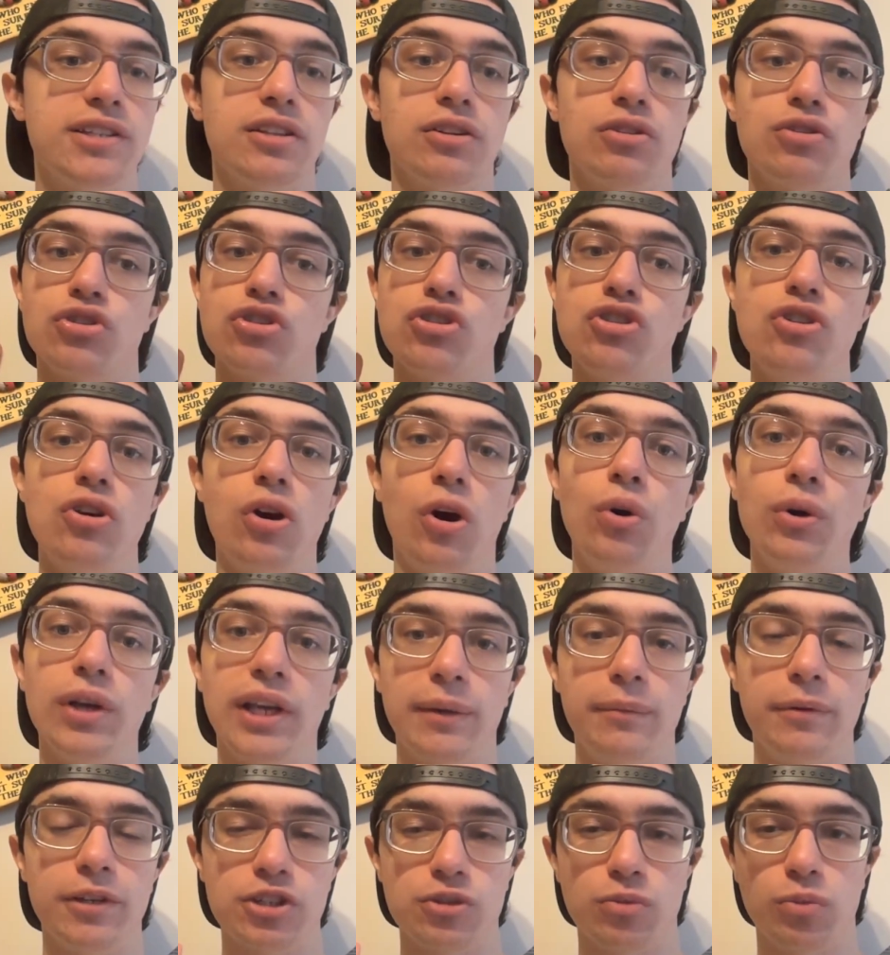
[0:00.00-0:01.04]
there's no
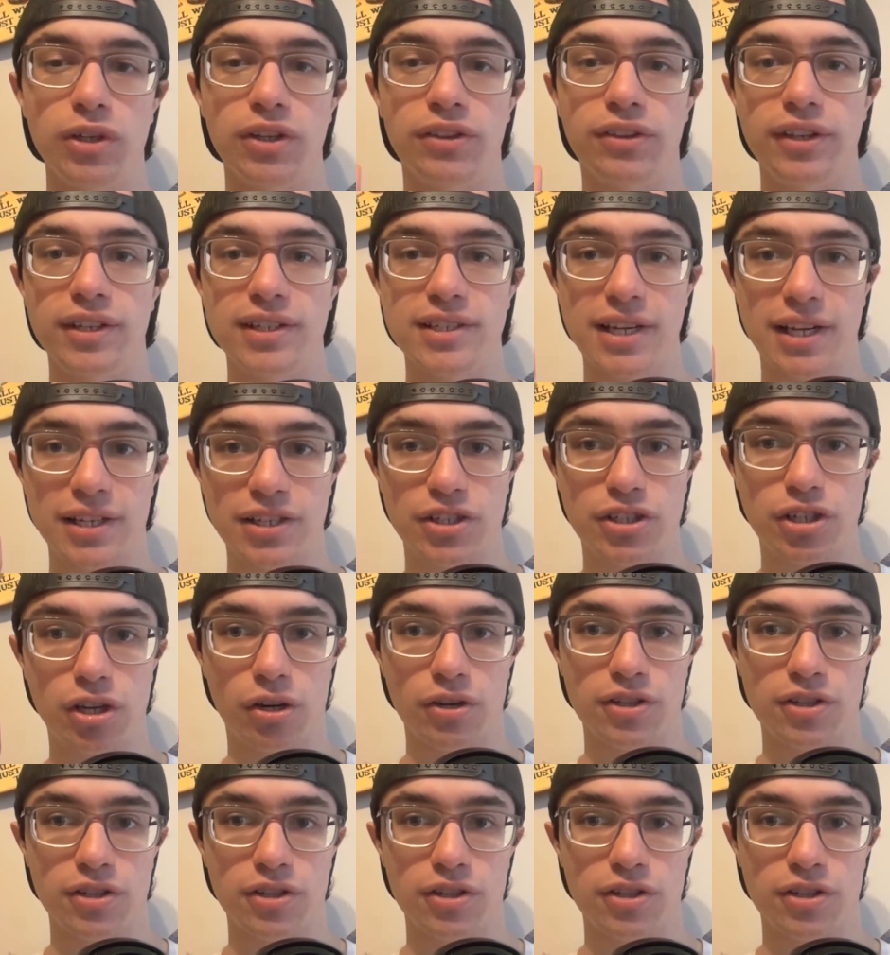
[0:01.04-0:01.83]
gimmicks with this STR